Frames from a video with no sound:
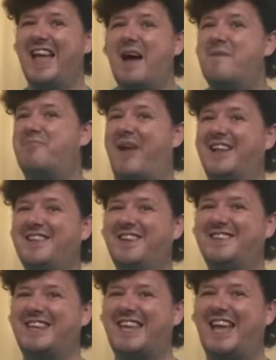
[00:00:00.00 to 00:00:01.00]
Brand new
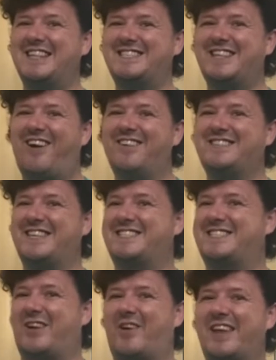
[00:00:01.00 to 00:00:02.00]
to Kid Stars, it's
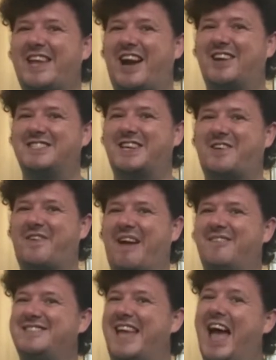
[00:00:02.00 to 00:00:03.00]
Sonic
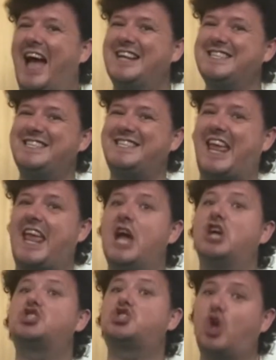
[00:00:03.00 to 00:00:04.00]
Underground, and today
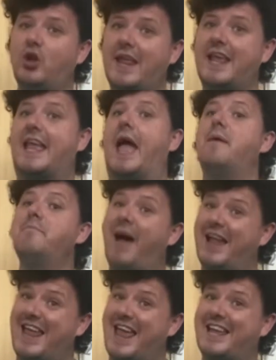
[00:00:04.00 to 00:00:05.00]
Sonic,
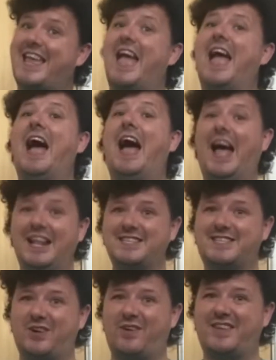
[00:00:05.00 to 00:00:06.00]
Manic and
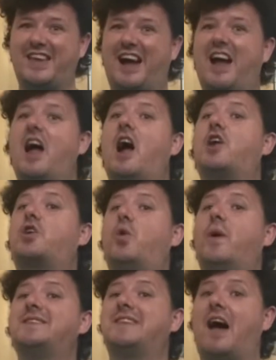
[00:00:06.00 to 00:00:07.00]
Sonia are
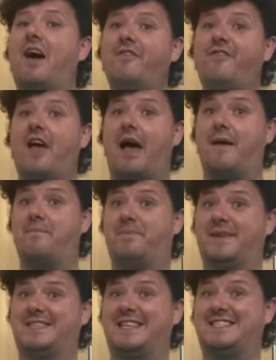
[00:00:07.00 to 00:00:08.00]
going to have a
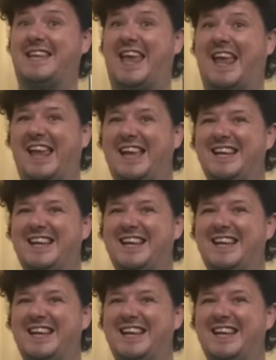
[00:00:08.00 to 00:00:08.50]
busy day.